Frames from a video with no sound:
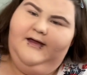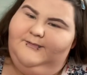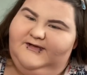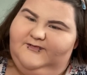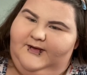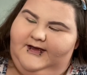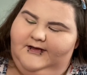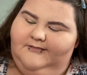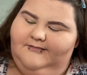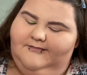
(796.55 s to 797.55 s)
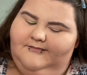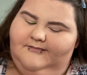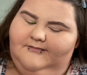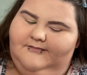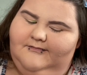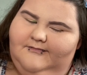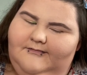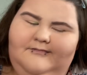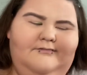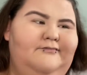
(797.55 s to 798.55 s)
Miss Piggy.
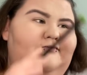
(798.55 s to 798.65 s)
Hmm.